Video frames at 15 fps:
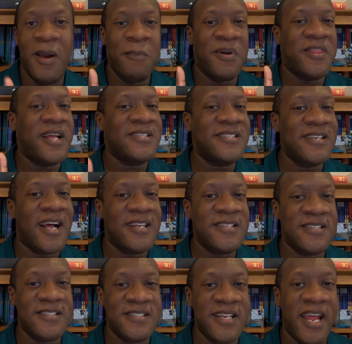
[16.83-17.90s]
but that's not
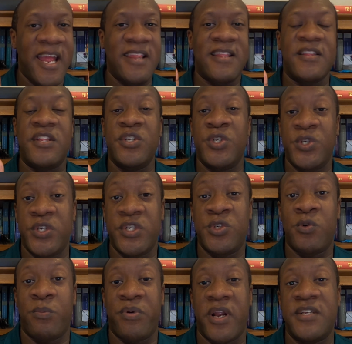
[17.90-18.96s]
to say that the
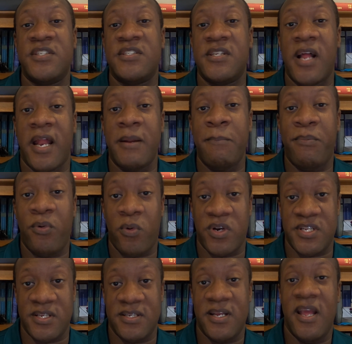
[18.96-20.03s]
Judicial Branch is not
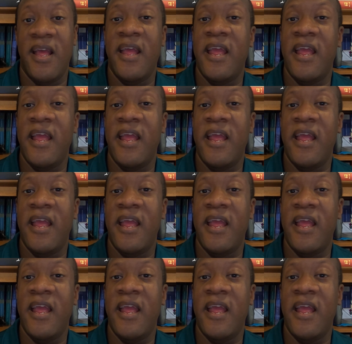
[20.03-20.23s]
important.